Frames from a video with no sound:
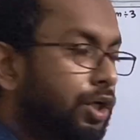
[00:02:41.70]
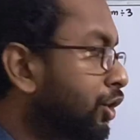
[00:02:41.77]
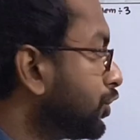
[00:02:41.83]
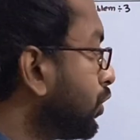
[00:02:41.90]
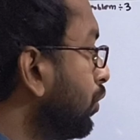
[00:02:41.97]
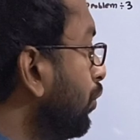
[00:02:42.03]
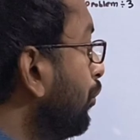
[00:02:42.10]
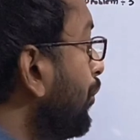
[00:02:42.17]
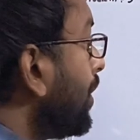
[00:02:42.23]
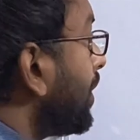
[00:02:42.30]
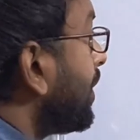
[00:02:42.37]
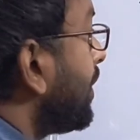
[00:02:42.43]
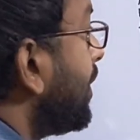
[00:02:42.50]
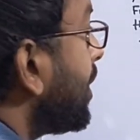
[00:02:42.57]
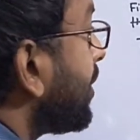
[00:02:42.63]
So
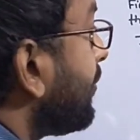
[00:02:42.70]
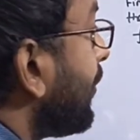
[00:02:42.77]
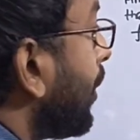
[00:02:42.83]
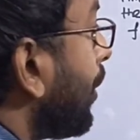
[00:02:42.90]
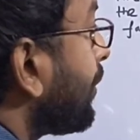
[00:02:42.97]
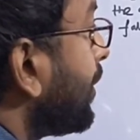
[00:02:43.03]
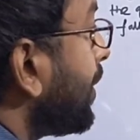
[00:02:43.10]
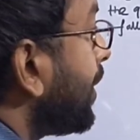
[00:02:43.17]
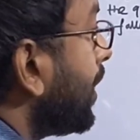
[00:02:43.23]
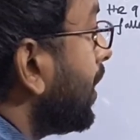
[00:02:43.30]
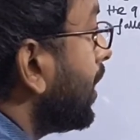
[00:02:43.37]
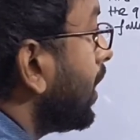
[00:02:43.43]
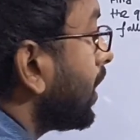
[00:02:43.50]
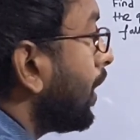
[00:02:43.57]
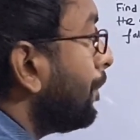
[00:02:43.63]
with this
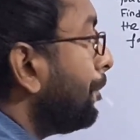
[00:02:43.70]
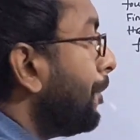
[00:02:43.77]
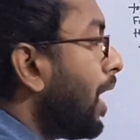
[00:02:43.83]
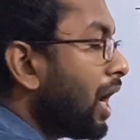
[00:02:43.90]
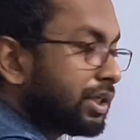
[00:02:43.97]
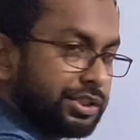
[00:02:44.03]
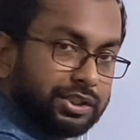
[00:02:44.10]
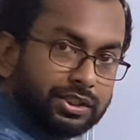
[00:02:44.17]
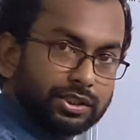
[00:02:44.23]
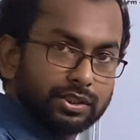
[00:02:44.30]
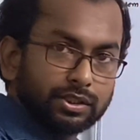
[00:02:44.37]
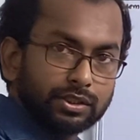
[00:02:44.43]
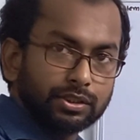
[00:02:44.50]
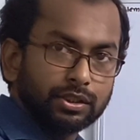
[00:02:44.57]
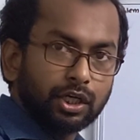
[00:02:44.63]
velocity the mass
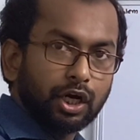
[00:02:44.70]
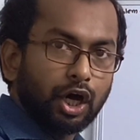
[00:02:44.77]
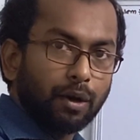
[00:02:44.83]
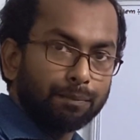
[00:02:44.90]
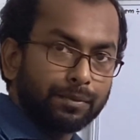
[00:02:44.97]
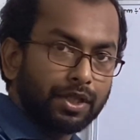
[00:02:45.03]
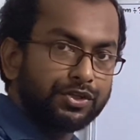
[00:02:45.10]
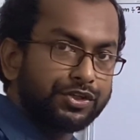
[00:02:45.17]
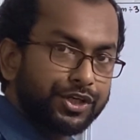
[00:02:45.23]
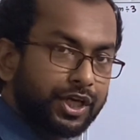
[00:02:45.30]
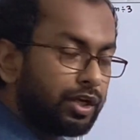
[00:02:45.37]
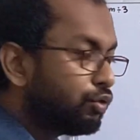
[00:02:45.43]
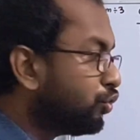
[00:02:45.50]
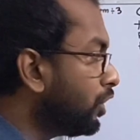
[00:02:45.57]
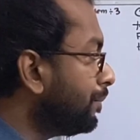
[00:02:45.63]
of the
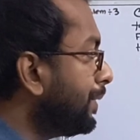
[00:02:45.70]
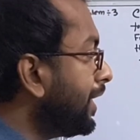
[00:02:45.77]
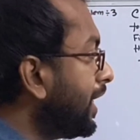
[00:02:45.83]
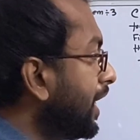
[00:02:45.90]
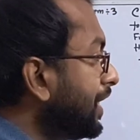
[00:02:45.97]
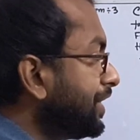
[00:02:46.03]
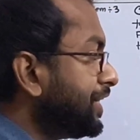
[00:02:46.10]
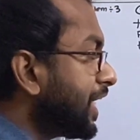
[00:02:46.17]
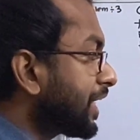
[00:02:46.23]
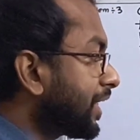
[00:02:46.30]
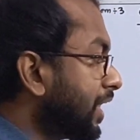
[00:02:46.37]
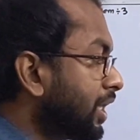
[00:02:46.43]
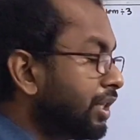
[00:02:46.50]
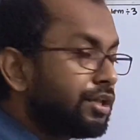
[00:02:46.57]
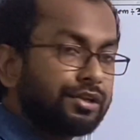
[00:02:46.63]
chain will be
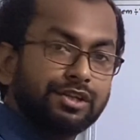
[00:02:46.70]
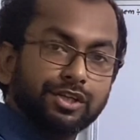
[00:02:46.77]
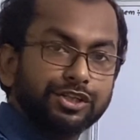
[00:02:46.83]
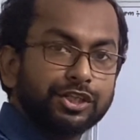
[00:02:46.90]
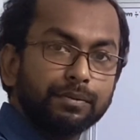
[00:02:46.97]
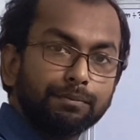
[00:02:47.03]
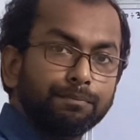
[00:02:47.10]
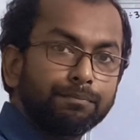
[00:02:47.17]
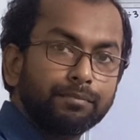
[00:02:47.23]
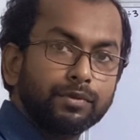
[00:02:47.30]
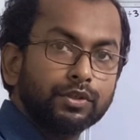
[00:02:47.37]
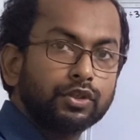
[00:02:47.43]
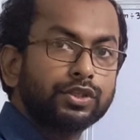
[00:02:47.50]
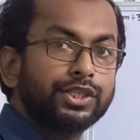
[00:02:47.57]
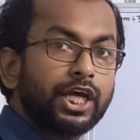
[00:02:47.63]
injected in the system.
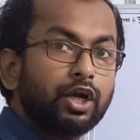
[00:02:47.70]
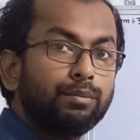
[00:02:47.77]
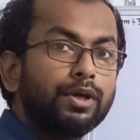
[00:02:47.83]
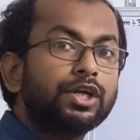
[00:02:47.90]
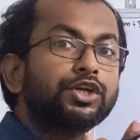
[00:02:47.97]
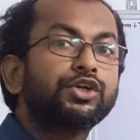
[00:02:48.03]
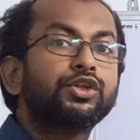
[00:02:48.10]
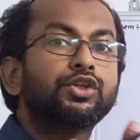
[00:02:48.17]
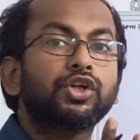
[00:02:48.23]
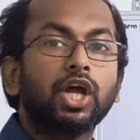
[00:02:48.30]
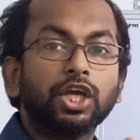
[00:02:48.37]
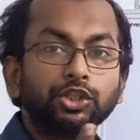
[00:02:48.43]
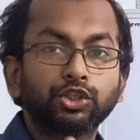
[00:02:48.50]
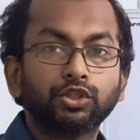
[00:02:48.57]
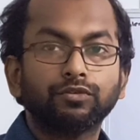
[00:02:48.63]
So there will be a
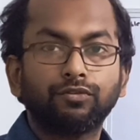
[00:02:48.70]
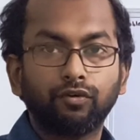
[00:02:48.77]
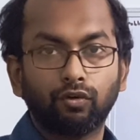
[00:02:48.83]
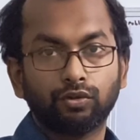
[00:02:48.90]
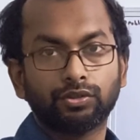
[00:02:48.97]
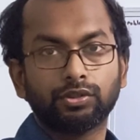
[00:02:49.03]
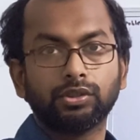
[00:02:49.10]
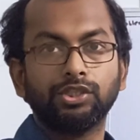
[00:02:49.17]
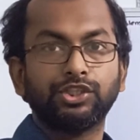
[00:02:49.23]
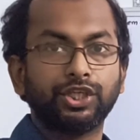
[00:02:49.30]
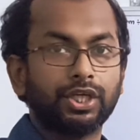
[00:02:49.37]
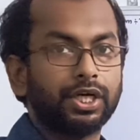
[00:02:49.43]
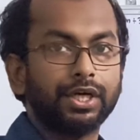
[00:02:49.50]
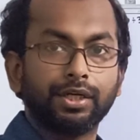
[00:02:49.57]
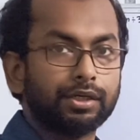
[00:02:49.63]
thrust force
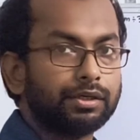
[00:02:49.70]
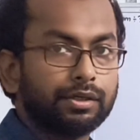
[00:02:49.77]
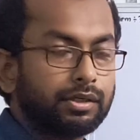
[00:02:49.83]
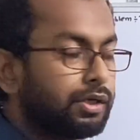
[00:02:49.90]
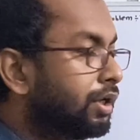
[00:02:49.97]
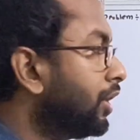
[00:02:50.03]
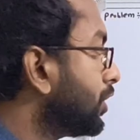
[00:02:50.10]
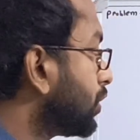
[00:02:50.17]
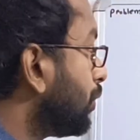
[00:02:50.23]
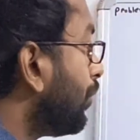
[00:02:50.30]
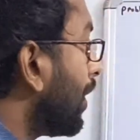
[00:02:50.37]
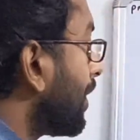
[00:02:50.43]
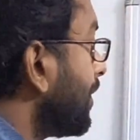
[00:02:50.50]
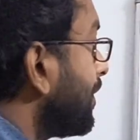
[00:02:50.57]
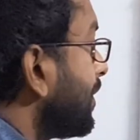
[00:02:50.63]
generated. So
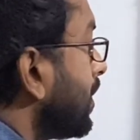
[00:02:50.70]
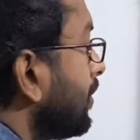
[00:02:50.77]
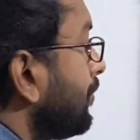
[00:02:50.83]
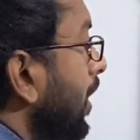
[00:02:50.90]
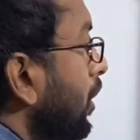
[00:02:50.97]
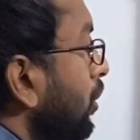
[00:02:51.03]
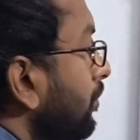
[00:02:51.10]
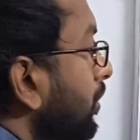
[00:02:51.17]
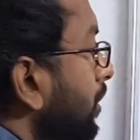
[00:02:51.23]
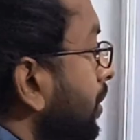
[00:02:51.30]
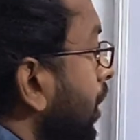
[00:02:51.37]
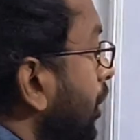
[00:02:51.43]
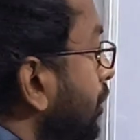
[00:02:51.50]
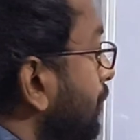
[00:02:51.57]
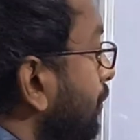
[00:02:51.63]
what is the value of the
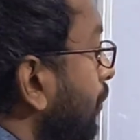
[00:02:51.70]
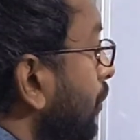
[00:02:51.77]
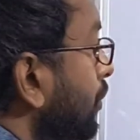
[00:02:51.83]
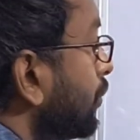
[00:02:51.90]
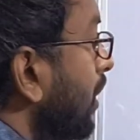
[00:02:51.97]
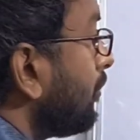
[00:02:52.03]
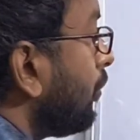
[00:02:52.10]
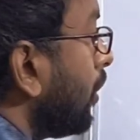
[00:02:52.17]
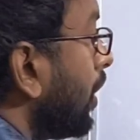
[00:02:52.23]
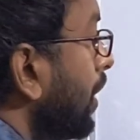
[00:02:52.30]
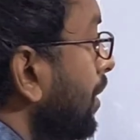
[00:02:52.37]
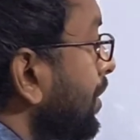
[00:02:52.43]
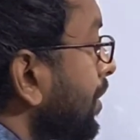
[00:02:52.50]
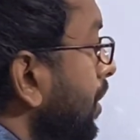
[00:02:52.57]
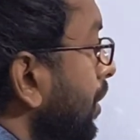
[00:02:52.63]
thrust force? We have already
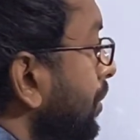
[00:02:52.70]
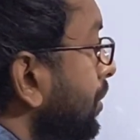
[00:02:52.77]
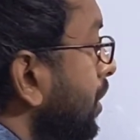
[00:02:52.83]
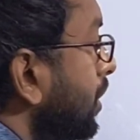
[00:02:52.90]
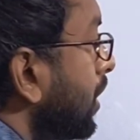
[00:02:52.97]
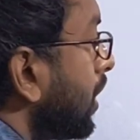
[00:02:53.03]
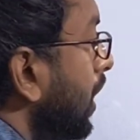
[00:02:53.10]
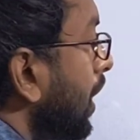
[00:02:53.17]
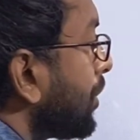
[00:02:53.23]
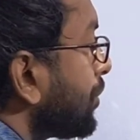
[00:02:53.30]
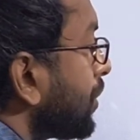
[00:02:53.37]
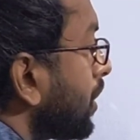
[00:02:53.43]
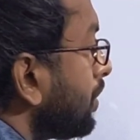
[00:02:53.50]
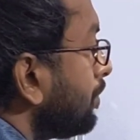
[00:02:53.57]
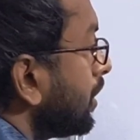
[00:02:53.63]
discussed in the
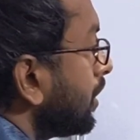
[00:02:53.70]
lecture.